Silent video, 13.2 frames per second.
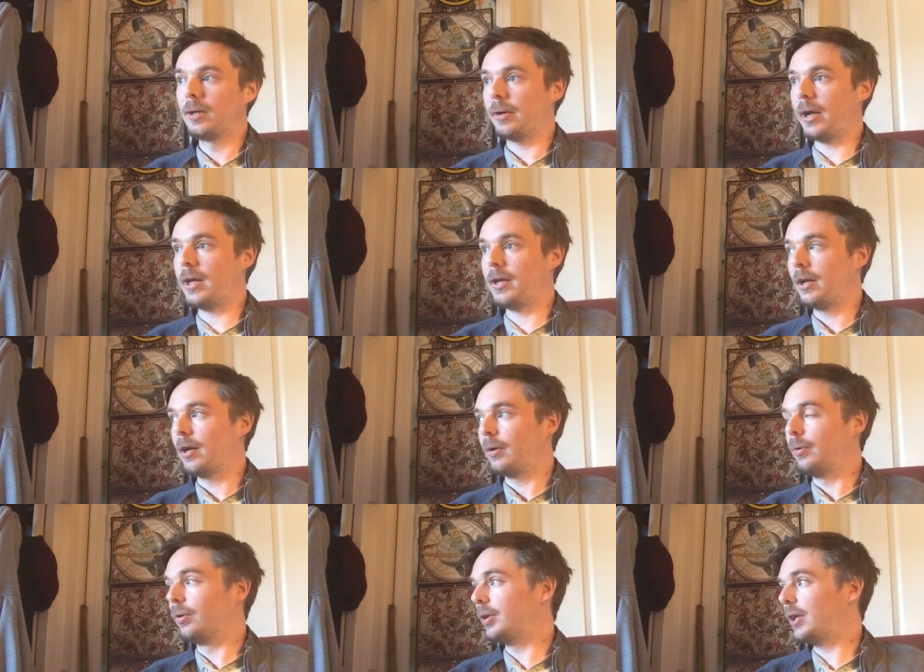right?
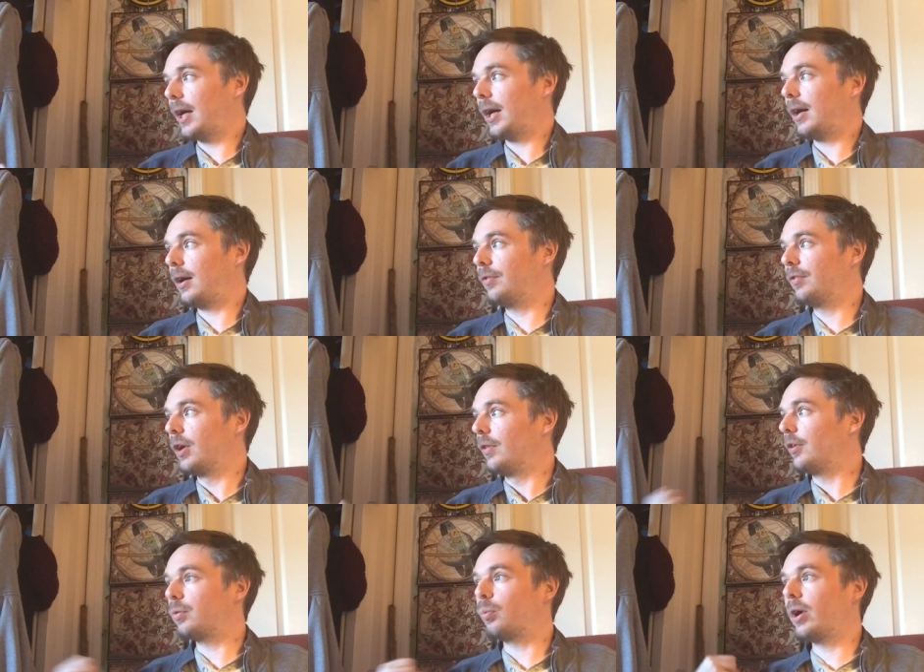We only have
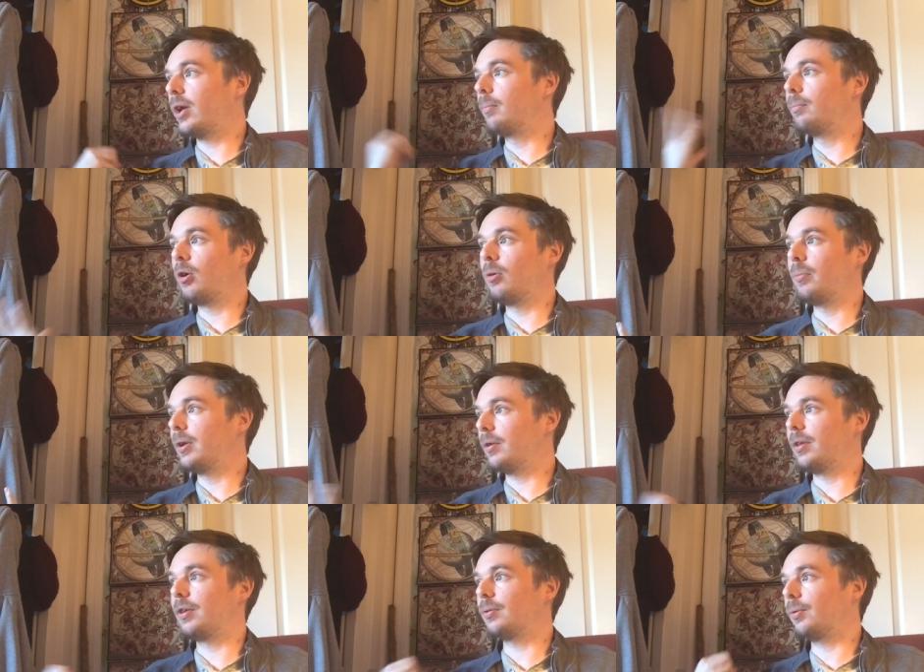this one
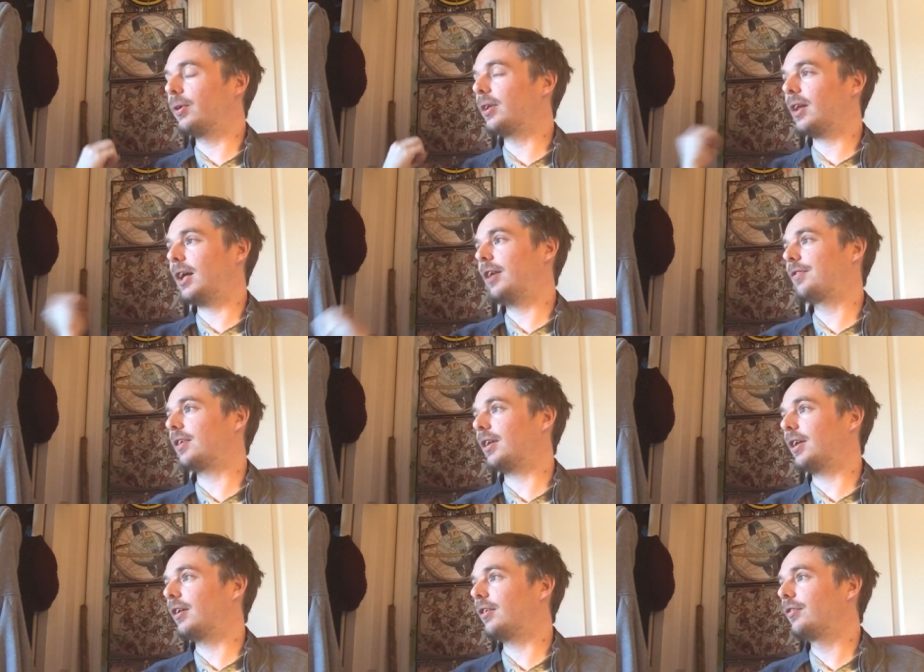moment, this one life to
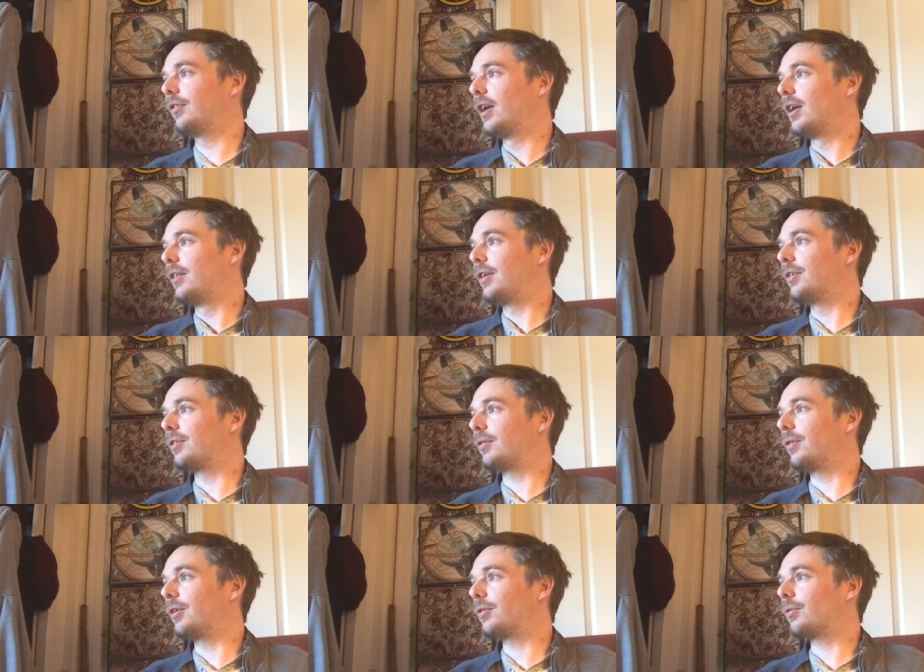live, these
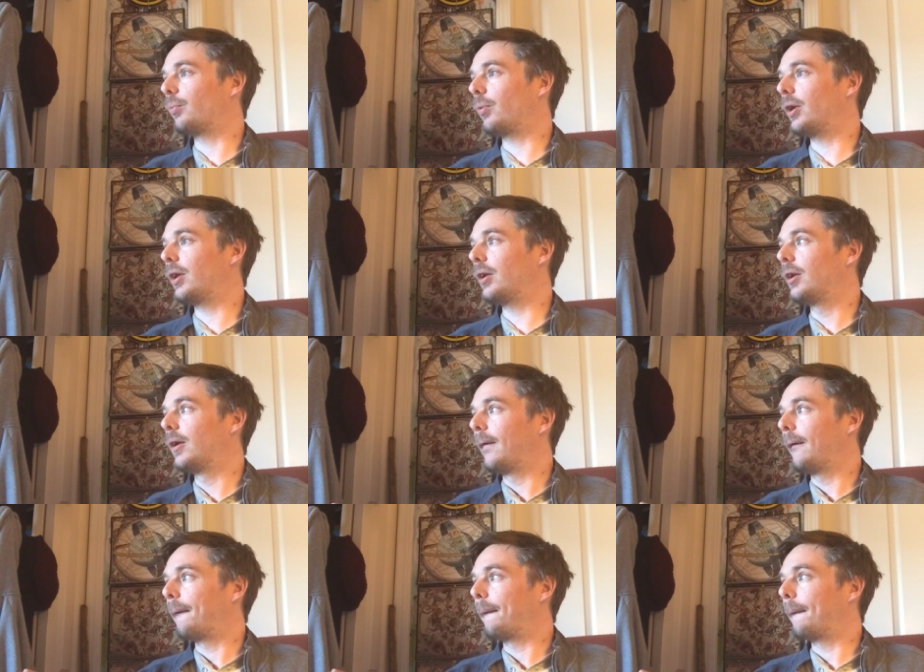this one,
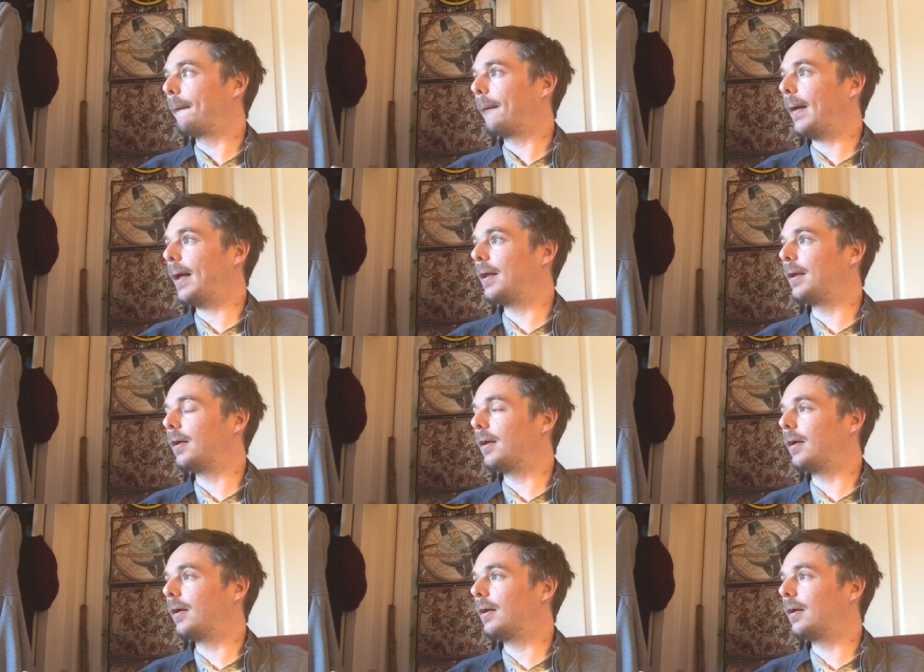and